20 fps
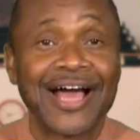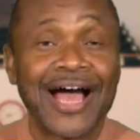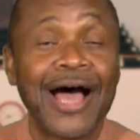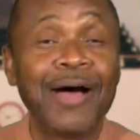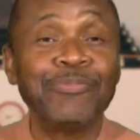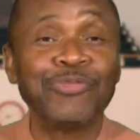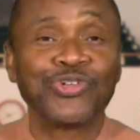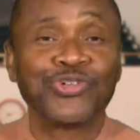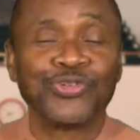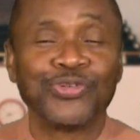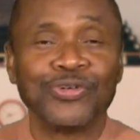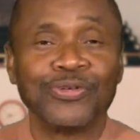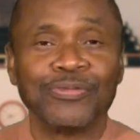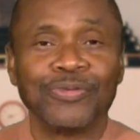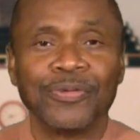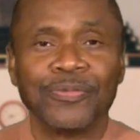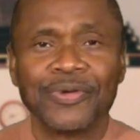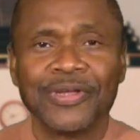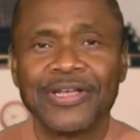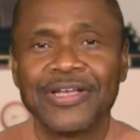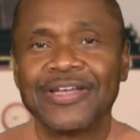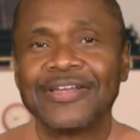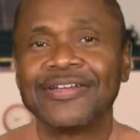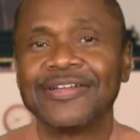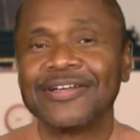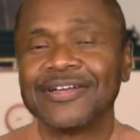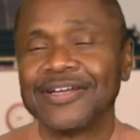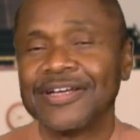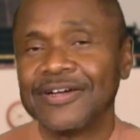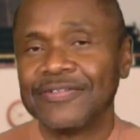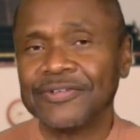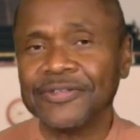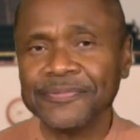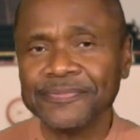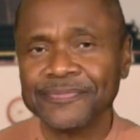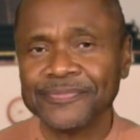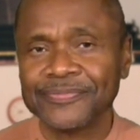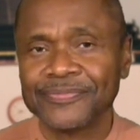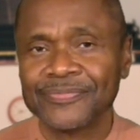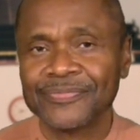I'm sure when we get to
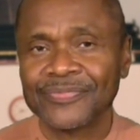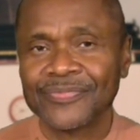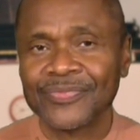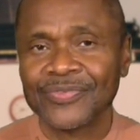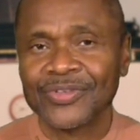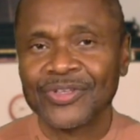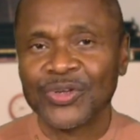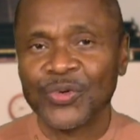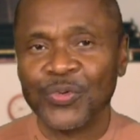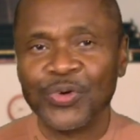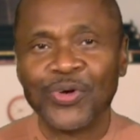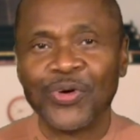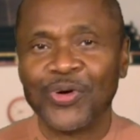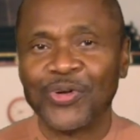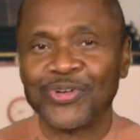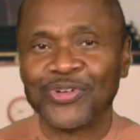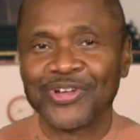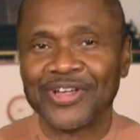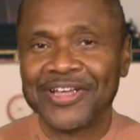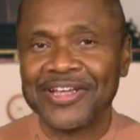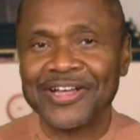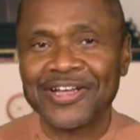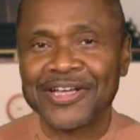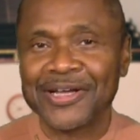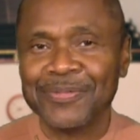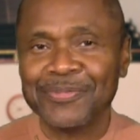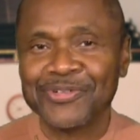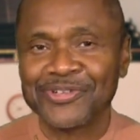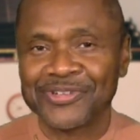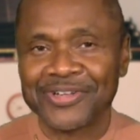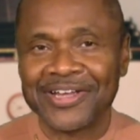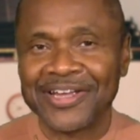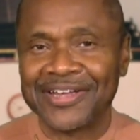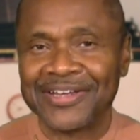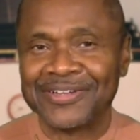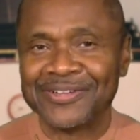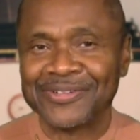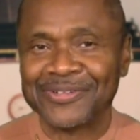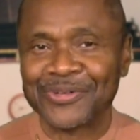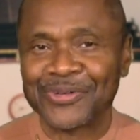heaven, we're going to hear him
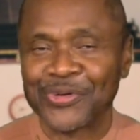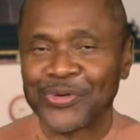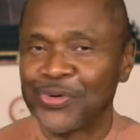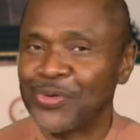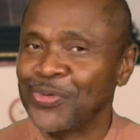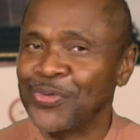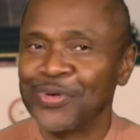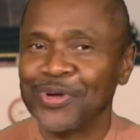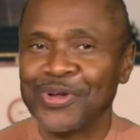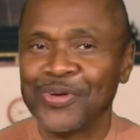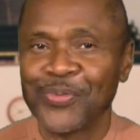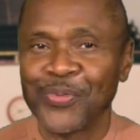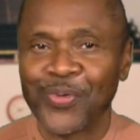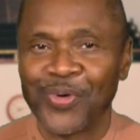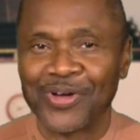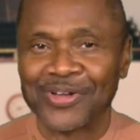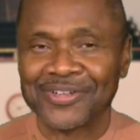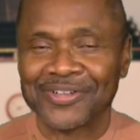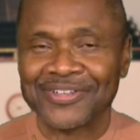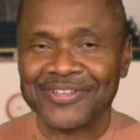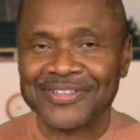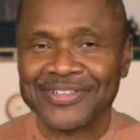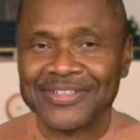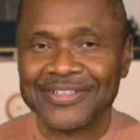singing Cooling Water.